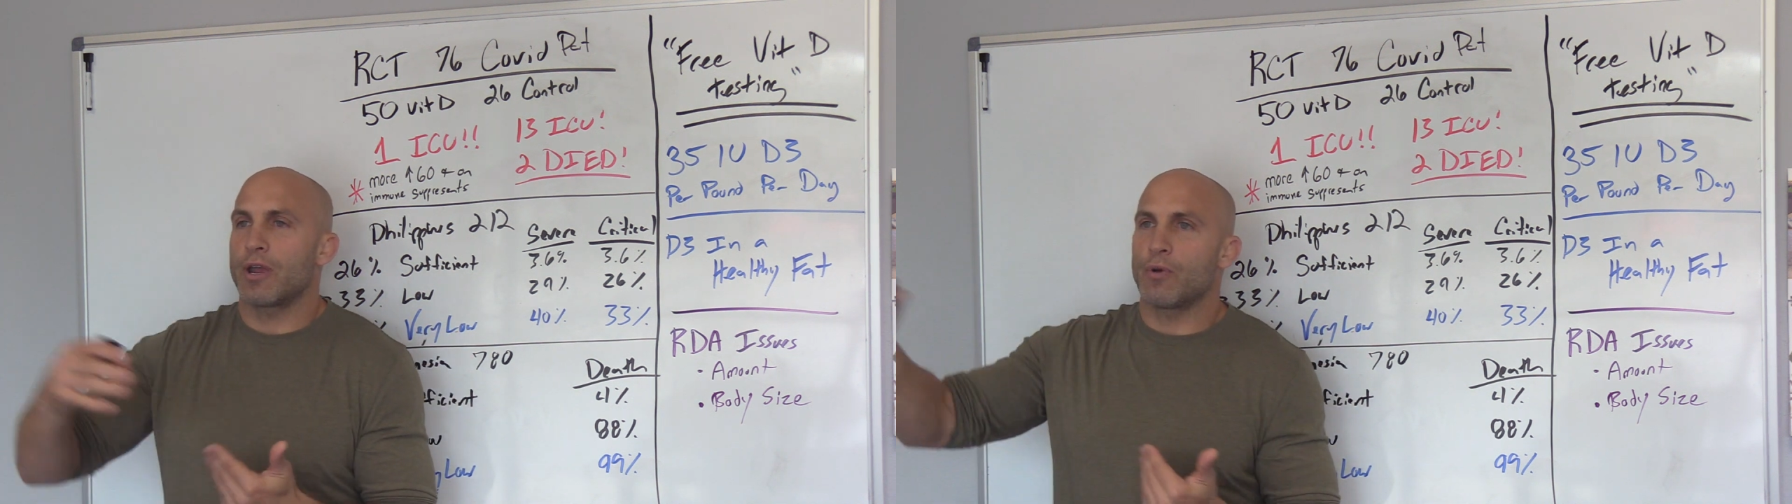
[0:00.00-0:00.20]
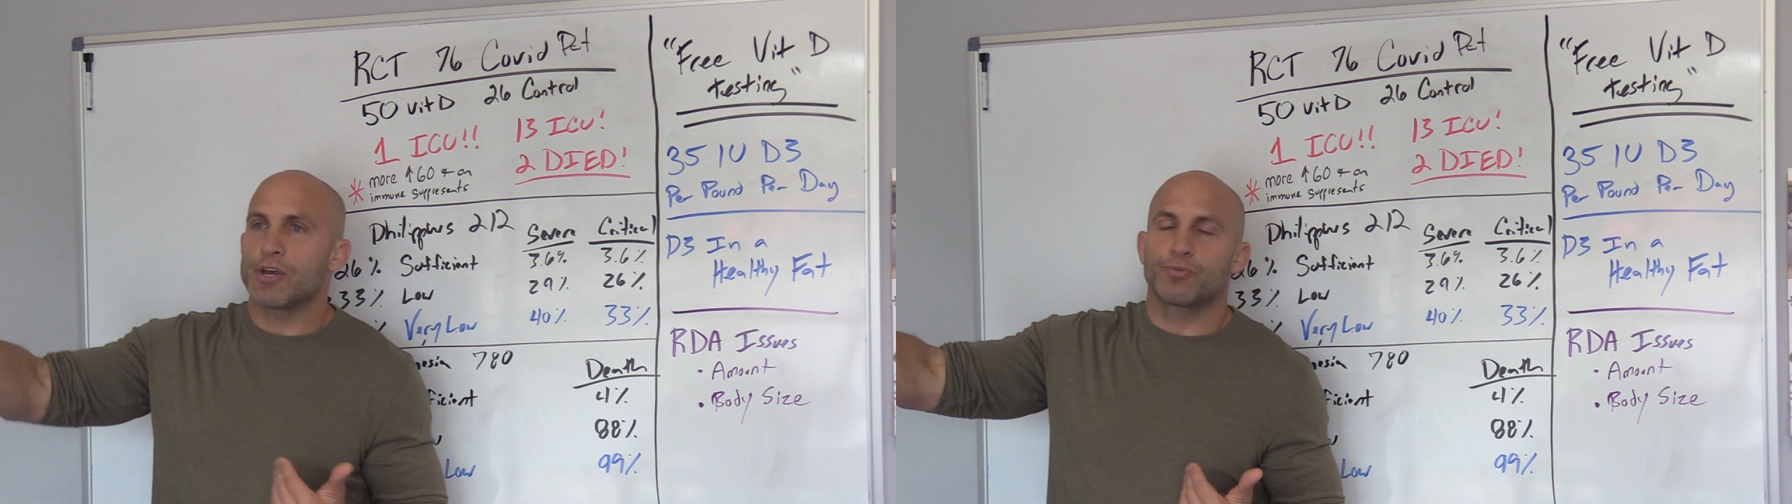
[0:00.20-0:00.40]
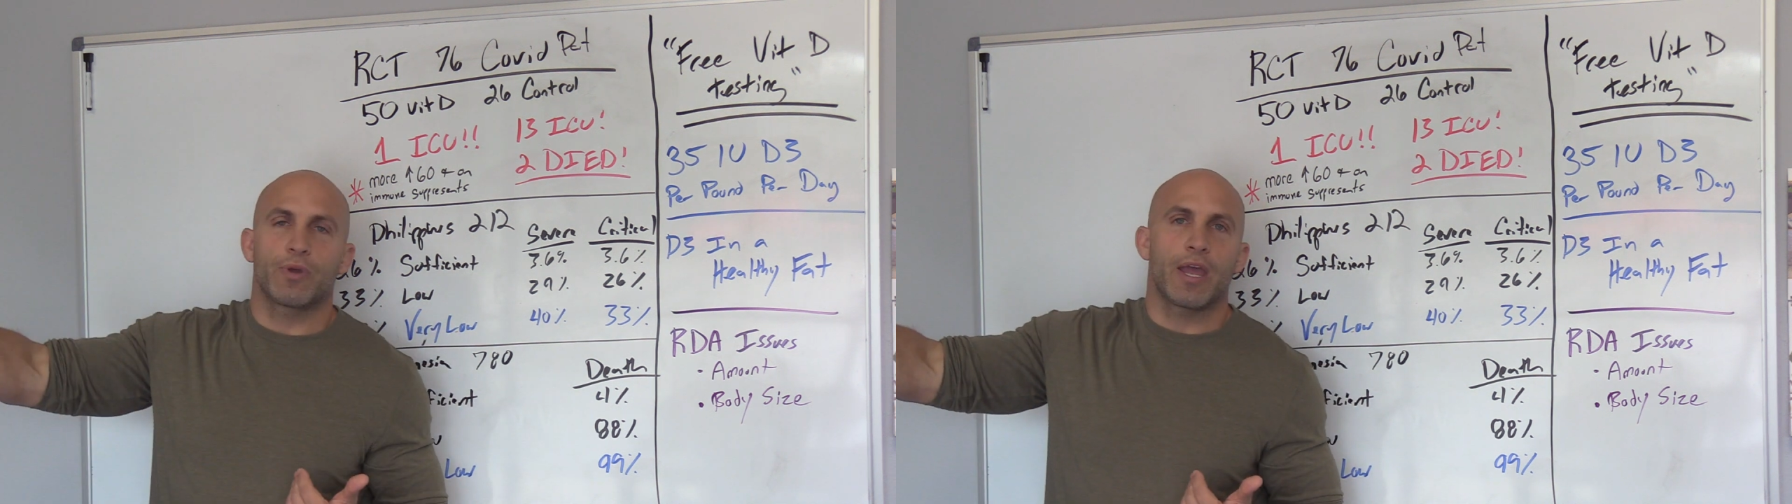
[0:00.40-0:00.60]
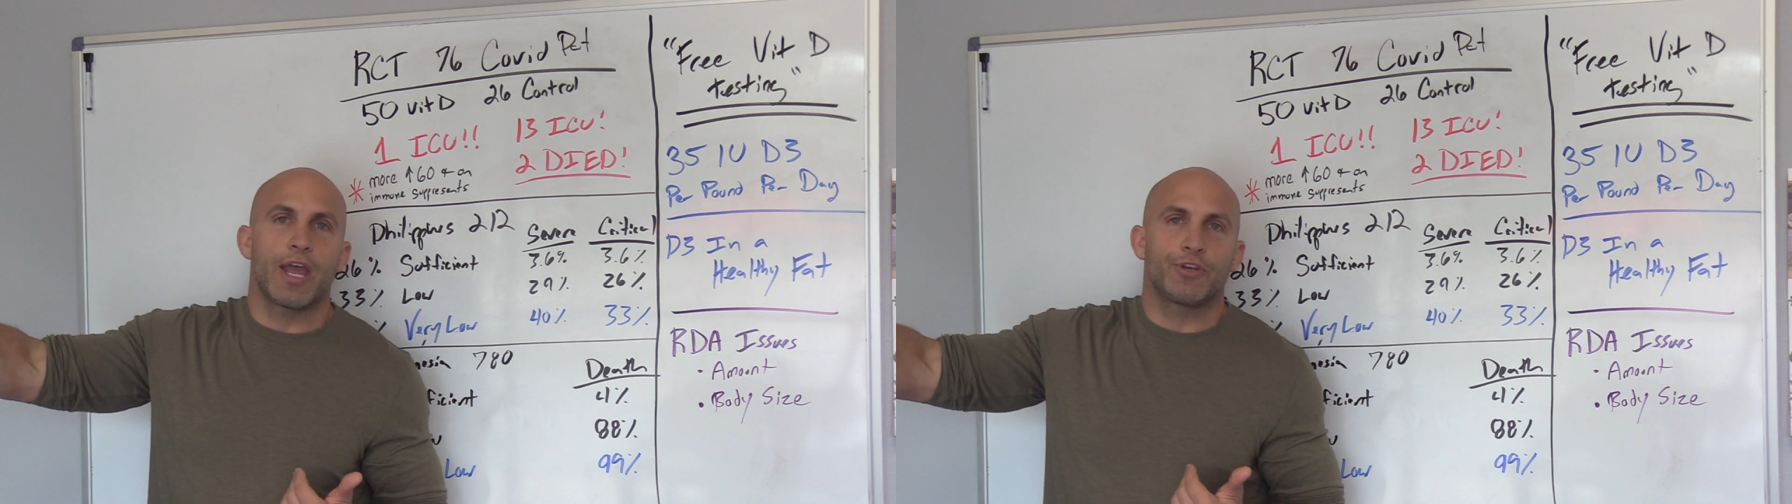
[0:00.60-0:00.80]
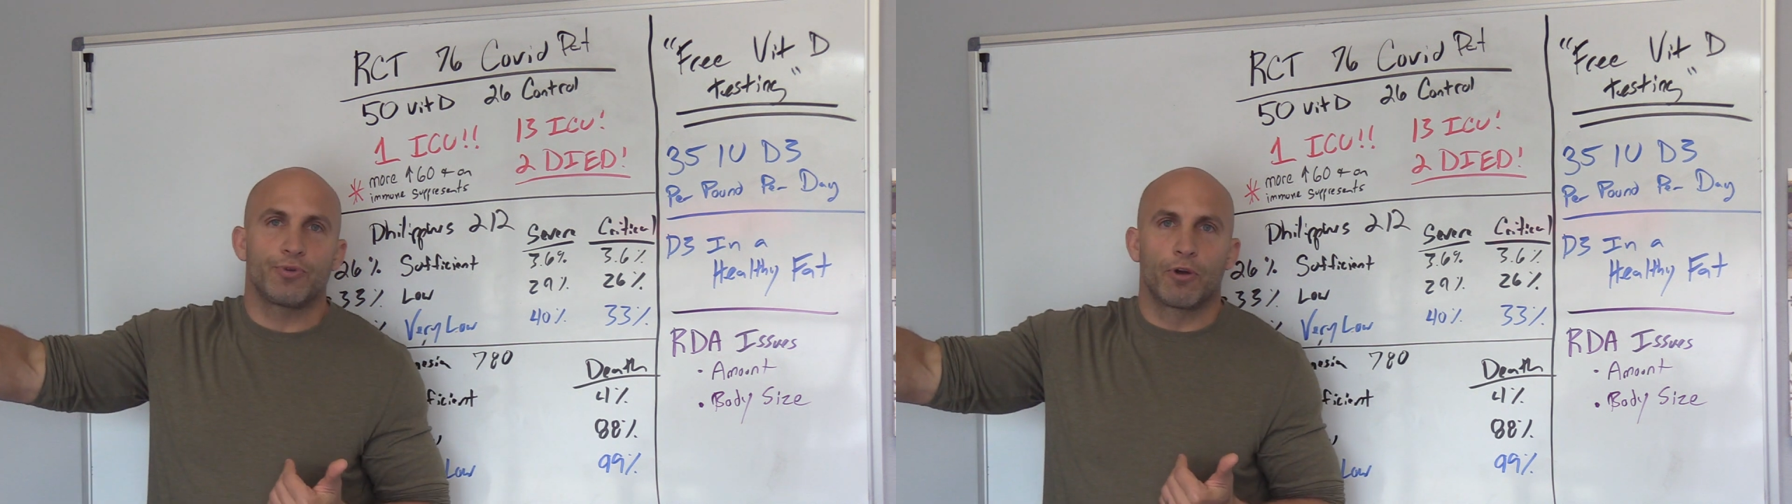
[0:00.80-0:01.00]
as we
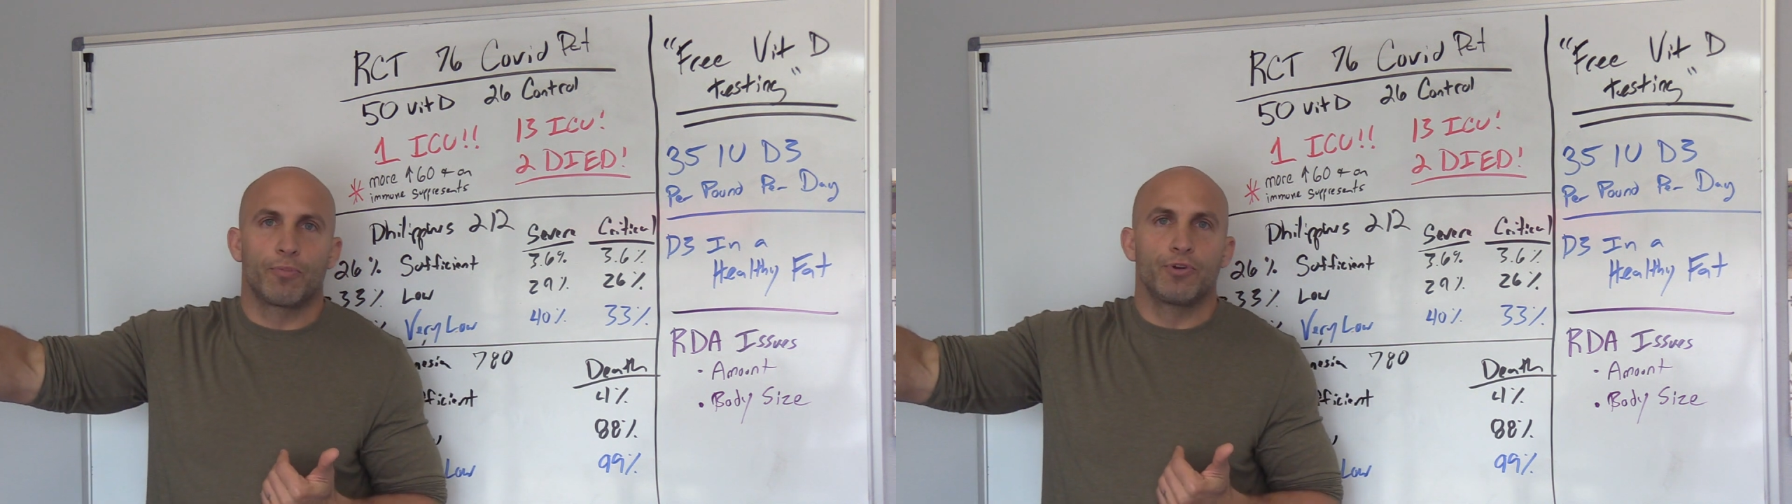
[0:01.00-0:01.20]
age, we don't